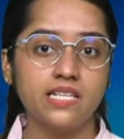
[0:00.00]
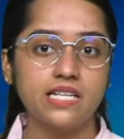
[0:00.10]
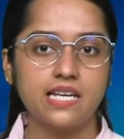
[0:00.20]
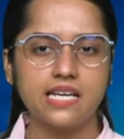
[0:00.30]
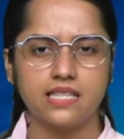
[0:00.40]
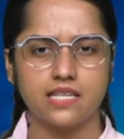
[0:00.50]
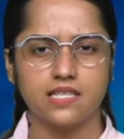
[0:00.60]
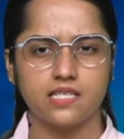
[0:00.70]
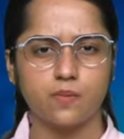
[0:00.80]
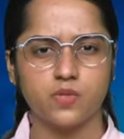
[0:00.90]
detail the
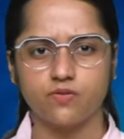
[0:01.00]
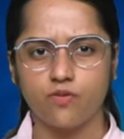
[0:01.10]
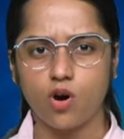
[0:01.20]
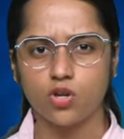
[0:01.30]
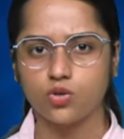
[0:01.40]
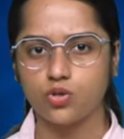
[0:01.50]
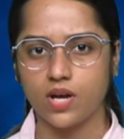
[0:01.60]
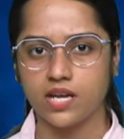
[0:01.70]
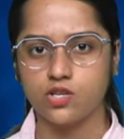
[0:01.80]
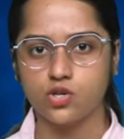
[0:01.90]
steps followed to
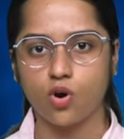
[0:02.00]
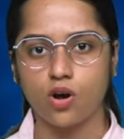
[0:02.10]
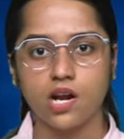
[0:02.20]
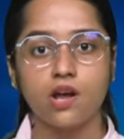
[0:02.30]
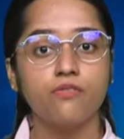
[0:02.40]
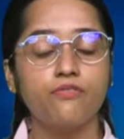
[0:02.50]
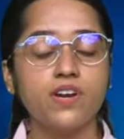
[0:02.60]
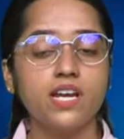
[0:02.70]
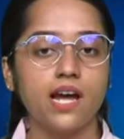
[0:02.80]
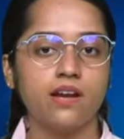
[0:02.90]
ensure
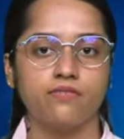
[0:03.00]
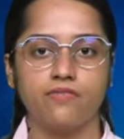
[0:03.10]
free and